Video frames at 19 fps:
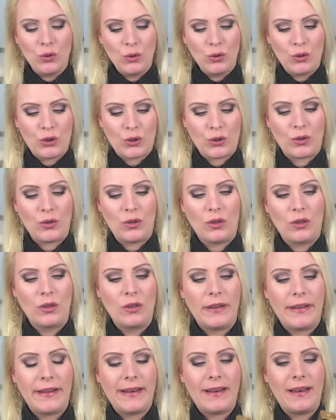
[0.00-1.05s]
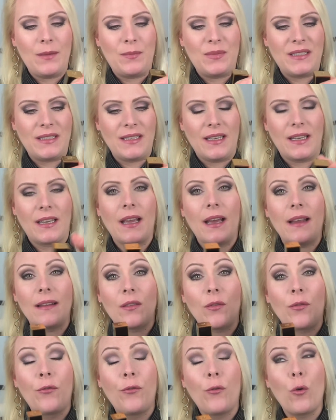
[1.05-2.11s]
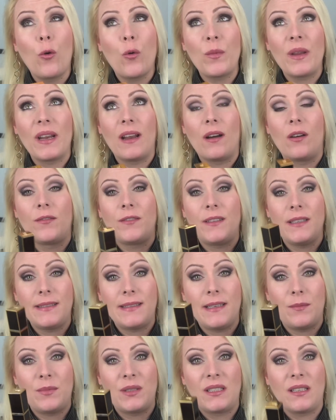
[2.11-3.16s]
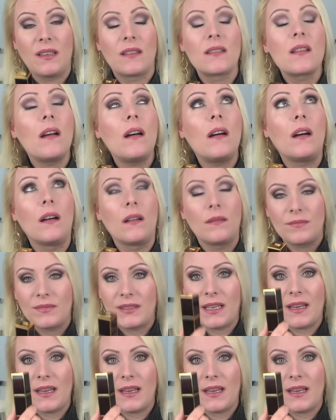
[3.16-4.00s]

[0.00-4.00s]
neutral lipstick and the formula of these lipsticks, oh,